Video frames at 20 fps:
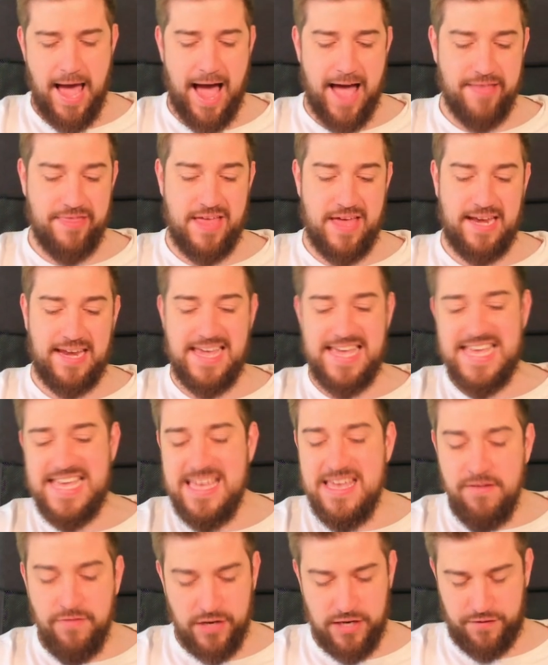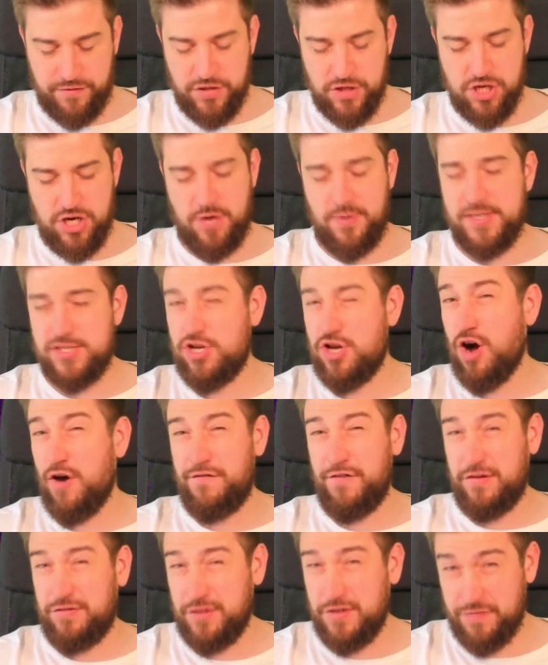And then even if you do, he's got
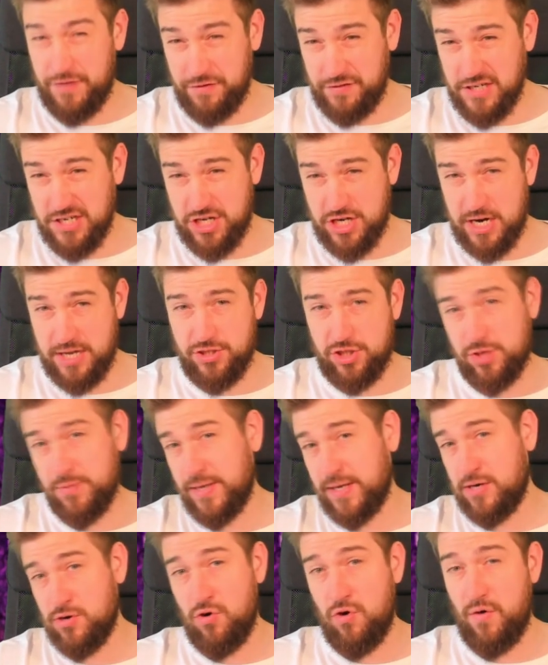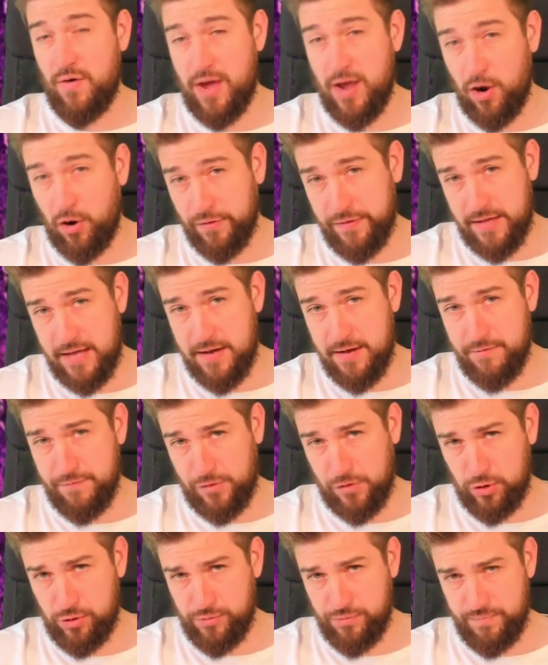a 50-50 chance to ignore it on the
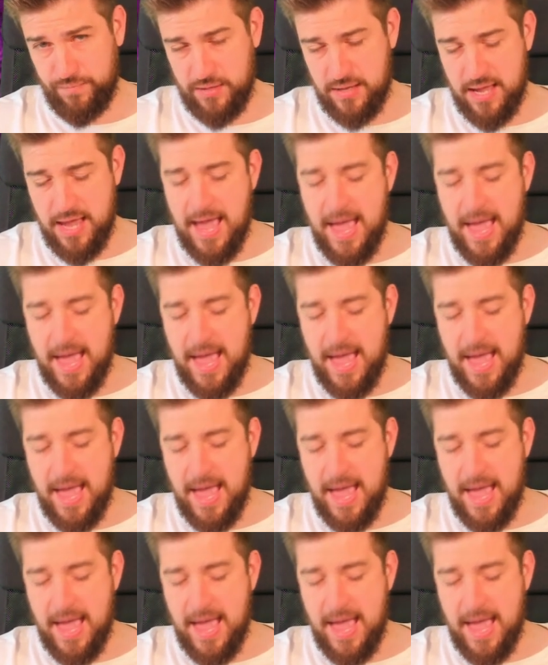invuln.